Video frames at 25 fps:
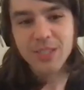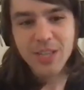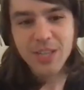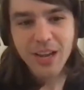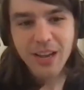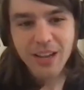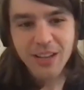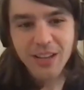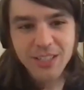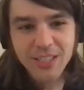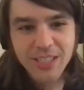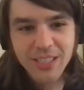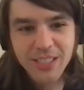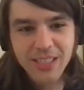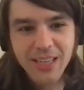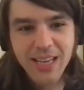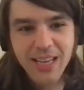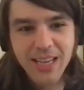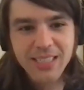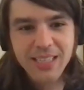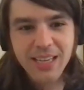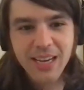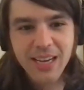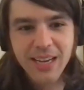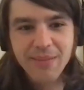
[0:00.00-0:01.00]
been challenging
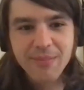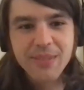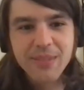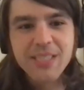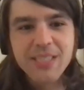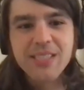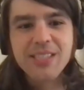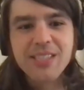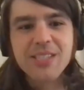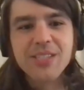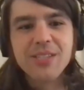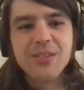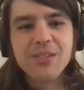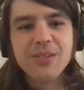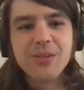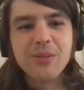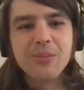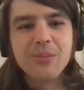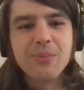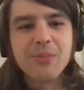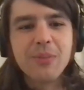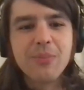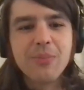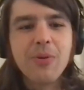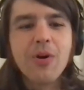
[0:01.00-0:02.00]
at times
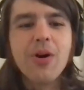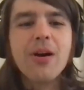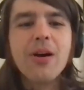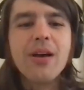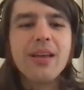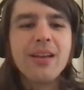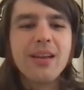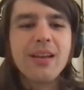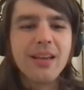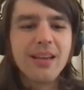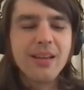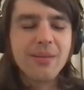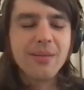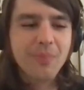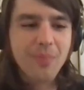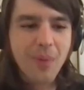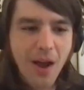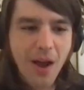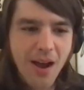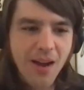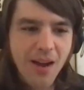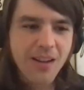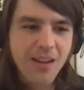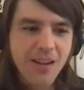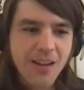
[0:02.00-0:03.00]
to be put in a
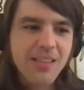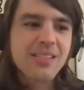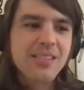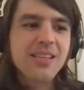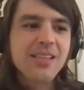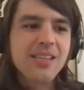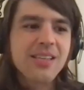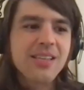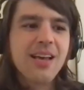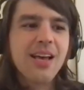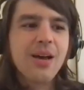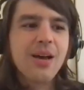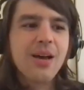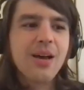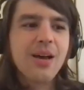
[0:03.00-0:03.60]
box